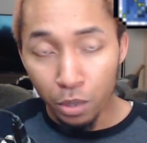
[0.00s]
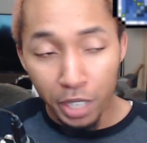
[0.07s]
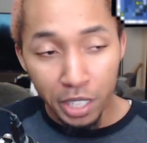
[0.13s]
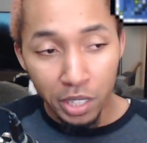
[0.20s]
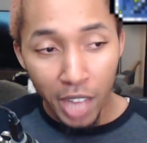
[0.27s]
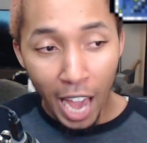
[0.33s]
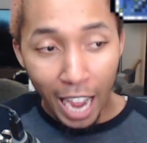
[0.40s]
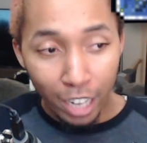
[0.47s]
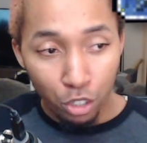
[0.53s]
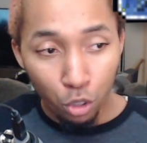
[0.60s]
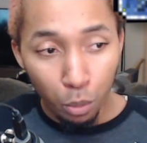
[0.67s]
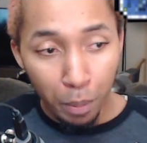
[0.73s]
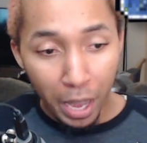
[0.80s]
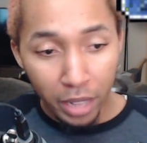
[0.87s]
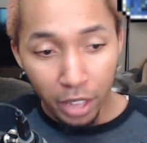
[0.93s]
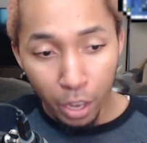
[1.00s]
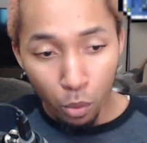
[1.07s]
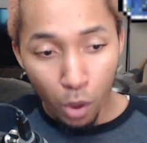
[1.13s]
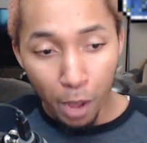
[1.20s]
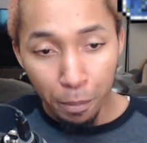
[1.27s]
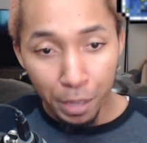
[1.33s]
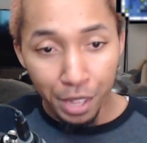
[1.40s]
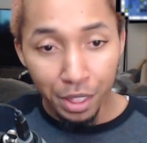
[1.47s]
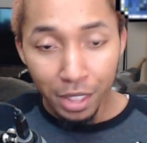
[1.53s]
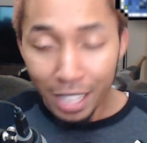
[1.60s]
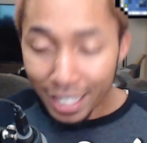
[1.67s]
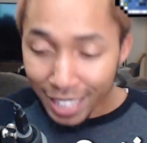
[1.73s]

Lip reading: is the actual melee weapon.